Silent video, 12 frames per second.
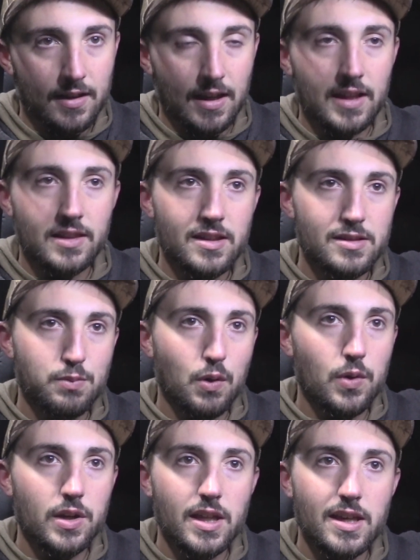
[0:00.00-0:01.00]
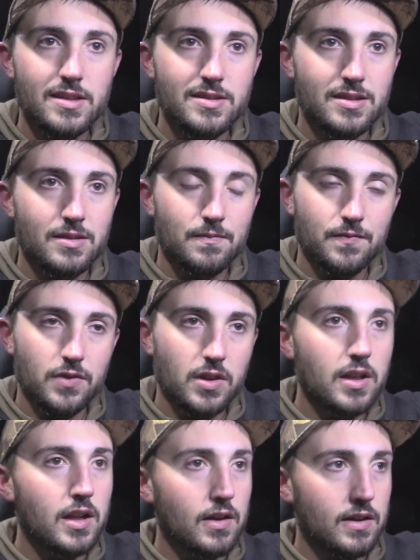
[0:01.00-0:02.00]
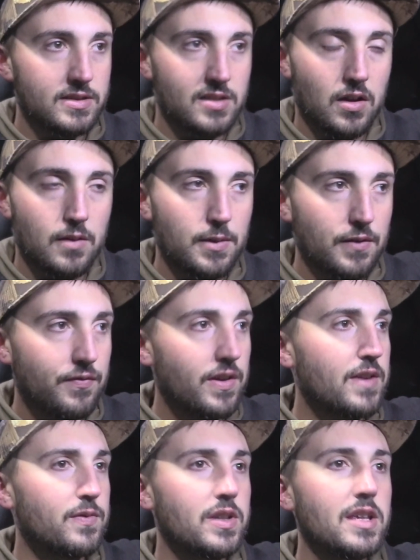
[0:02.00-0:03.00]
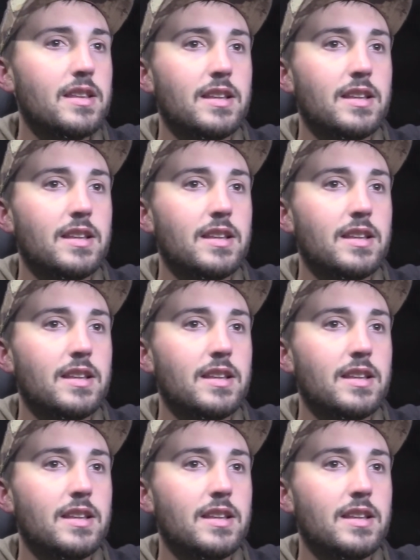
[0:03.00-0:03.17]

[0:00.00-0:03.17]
At this point, he's, I saw him at 50,